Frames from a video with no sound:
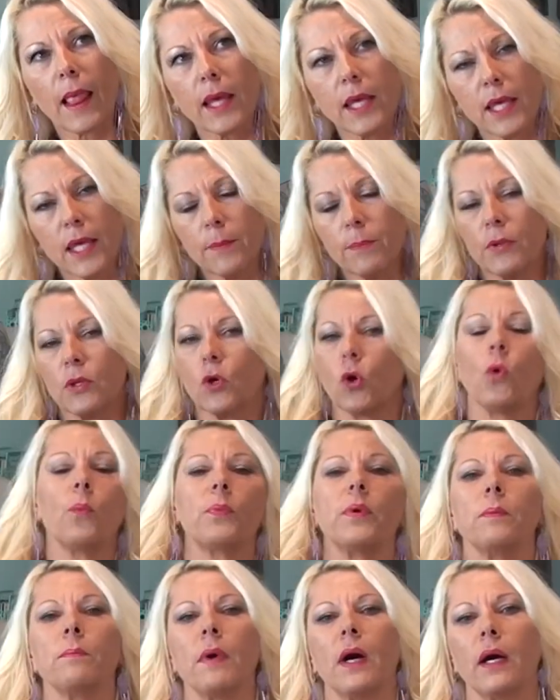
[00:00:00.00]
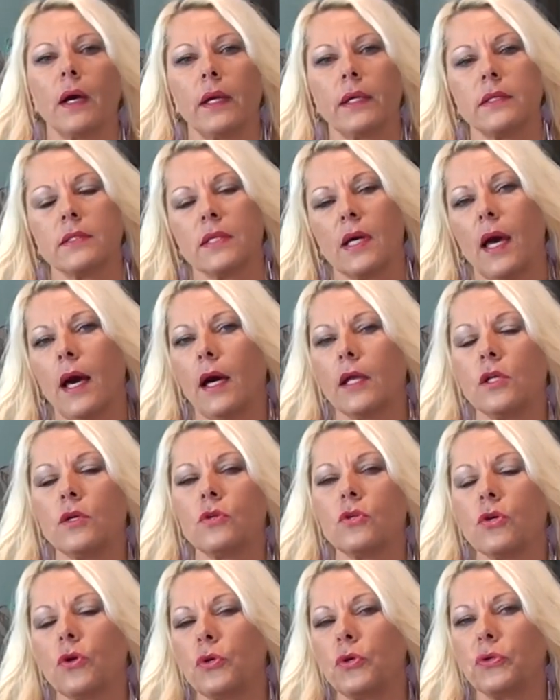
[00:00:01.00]
Keep an open mind. How do
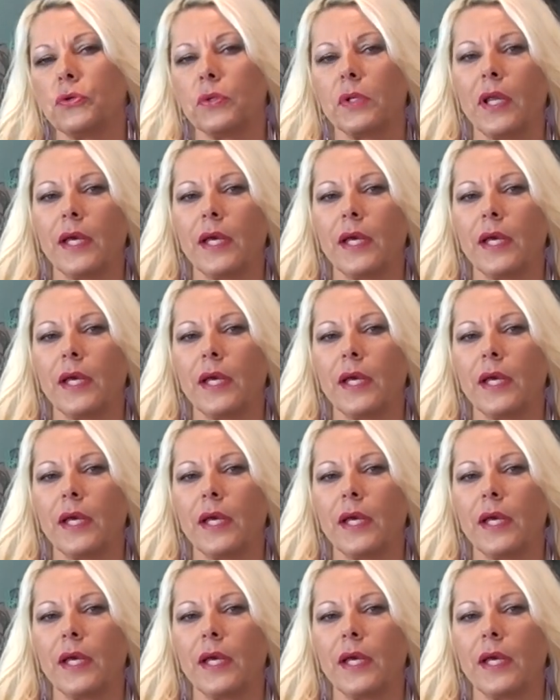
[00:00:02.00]
you know you don't